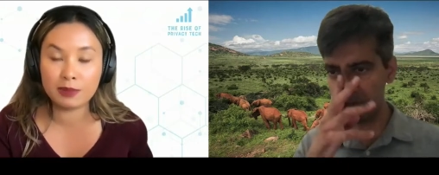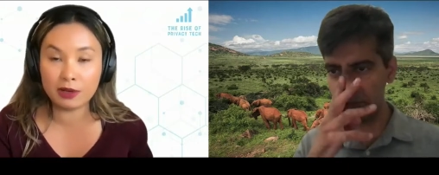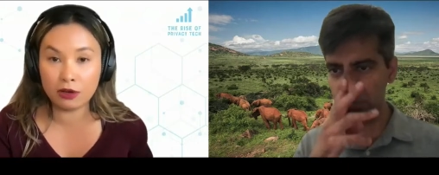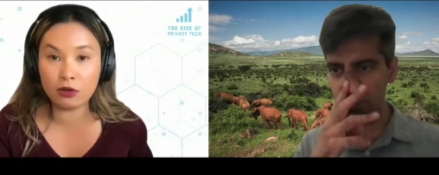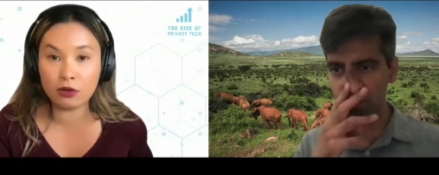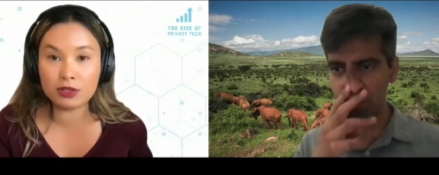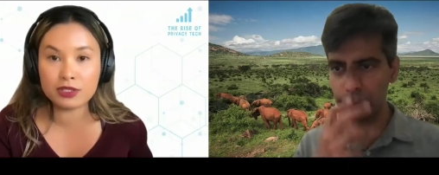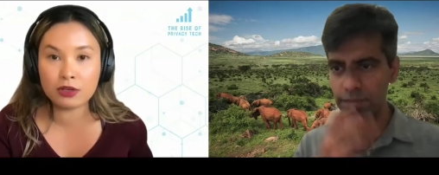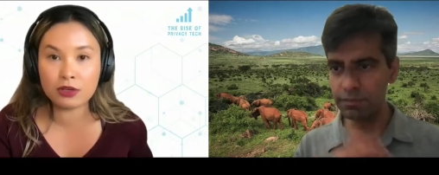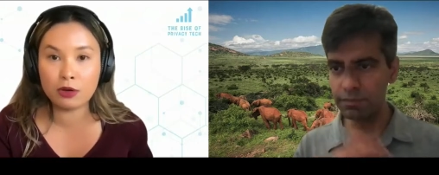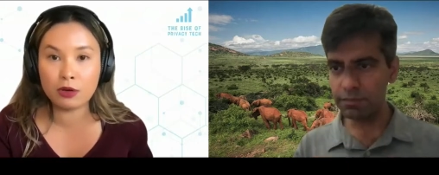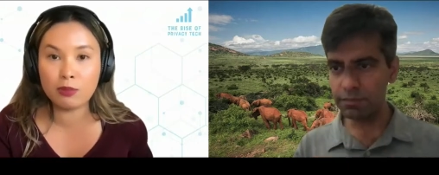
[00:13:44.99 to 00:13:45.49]
Speaker 1: but
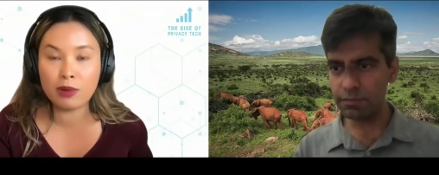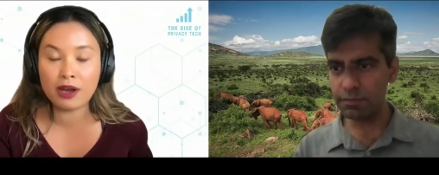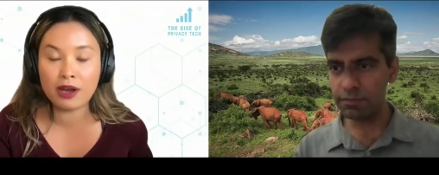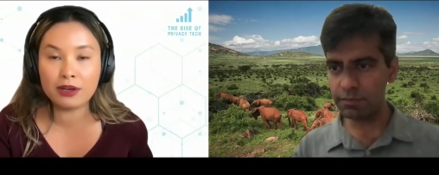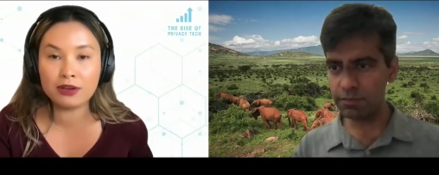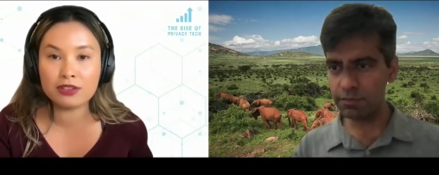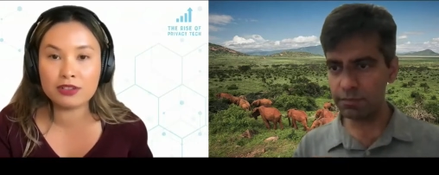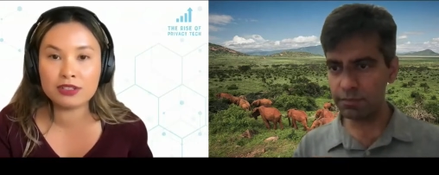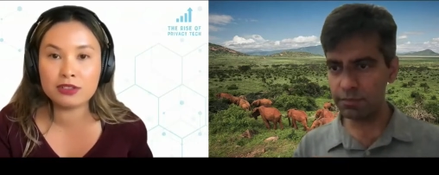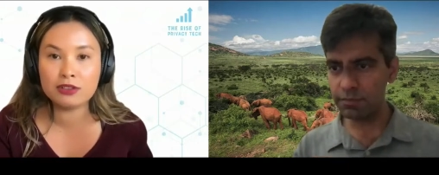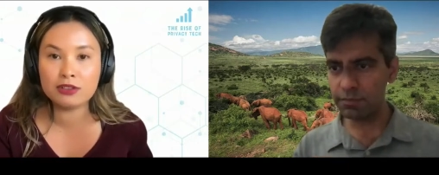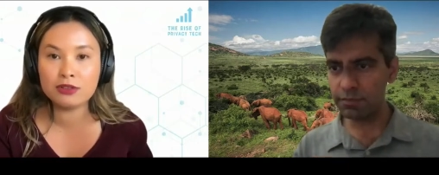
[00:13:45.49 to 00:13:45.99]
also
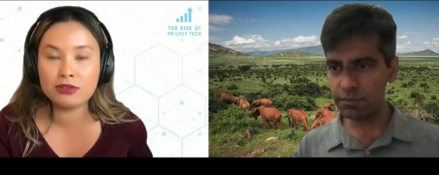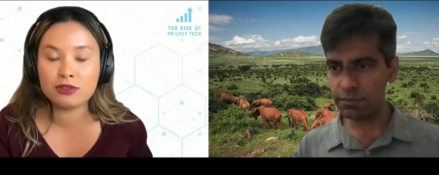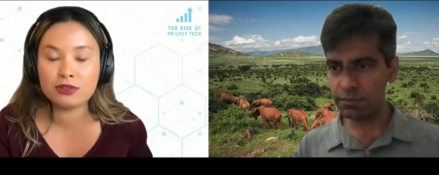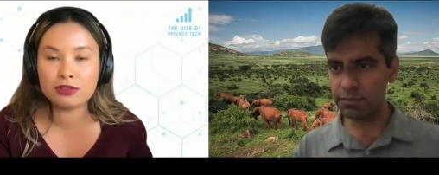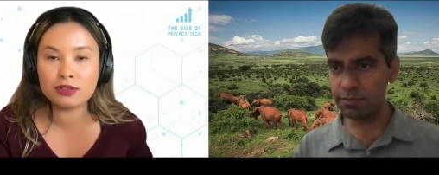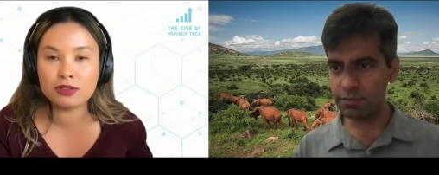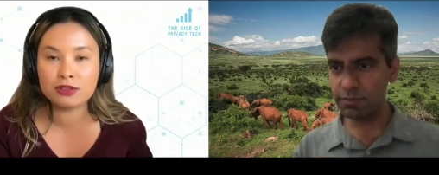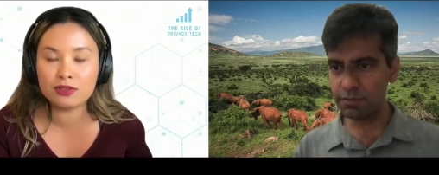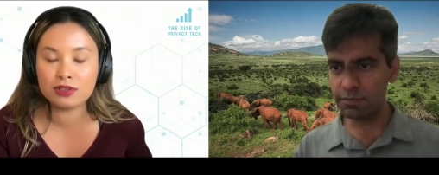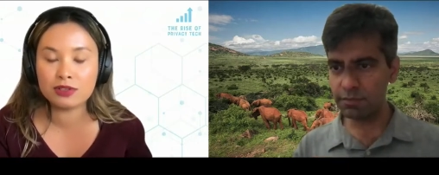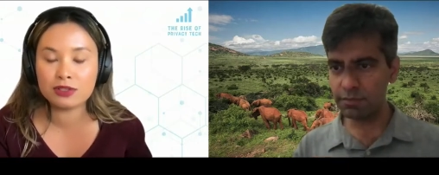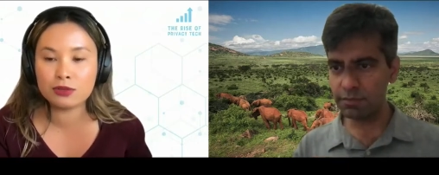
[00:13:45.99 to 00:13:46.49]
buyers and
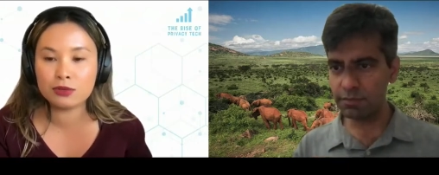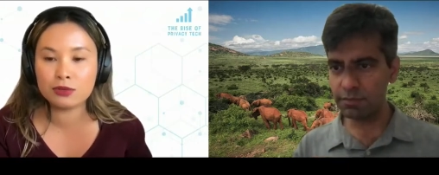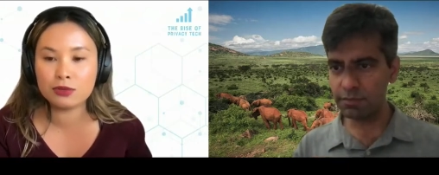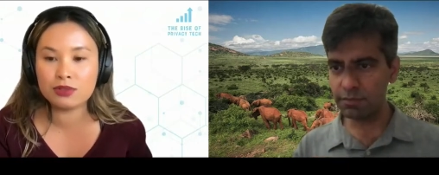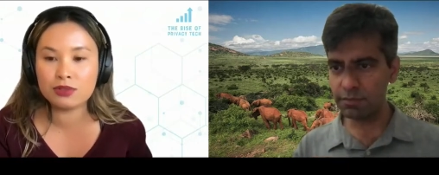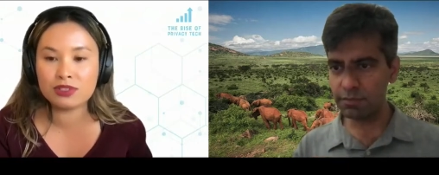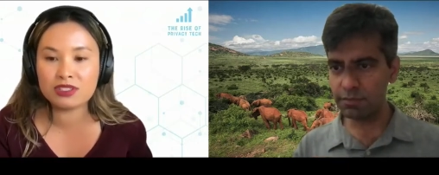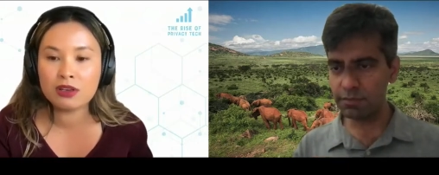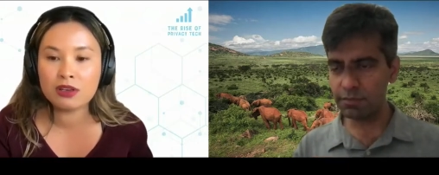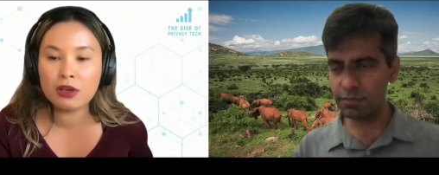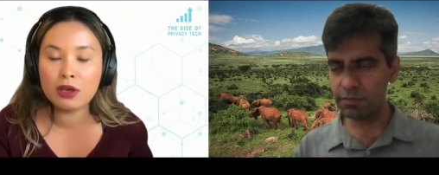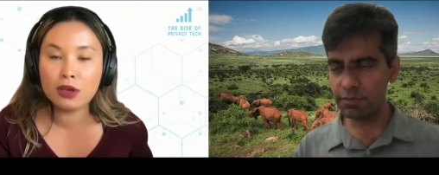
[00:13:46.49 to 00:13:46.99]
users of these
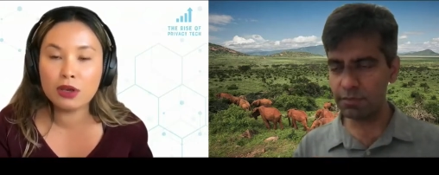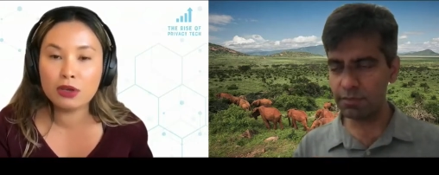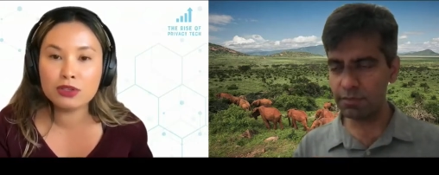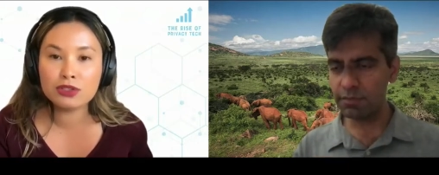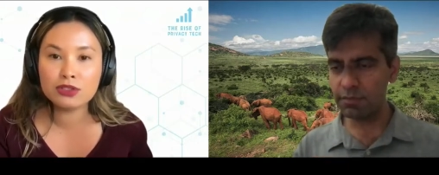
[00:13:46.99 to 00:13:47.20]
tools